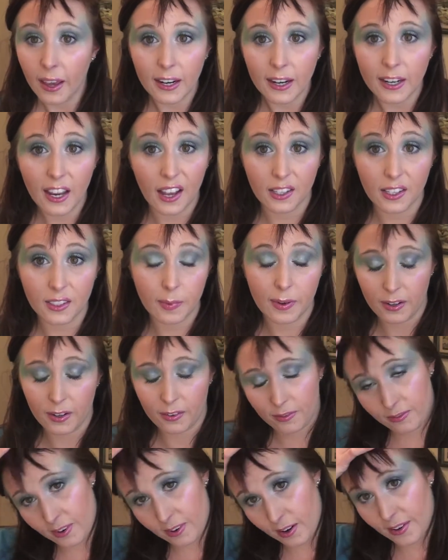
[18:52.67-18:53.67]
And yeah, it's made
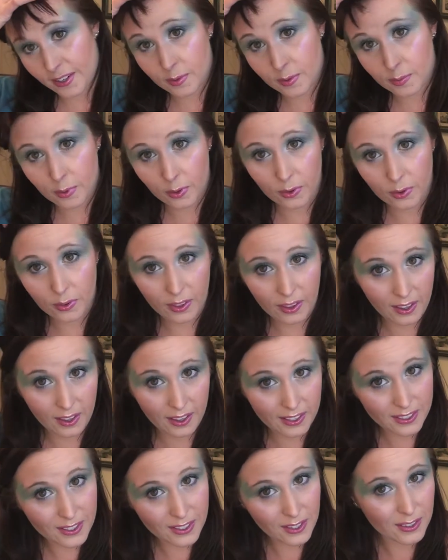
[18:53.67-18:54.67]
it very smooth.
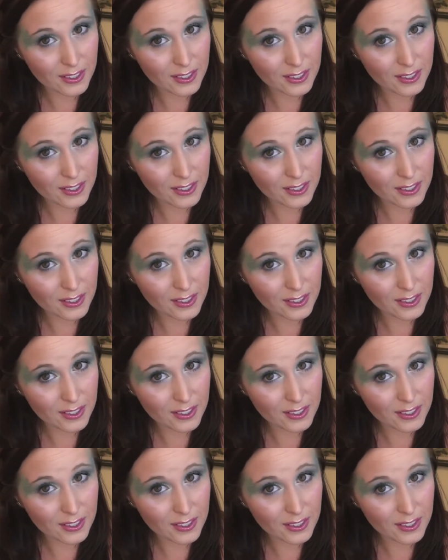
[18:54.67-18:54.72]
So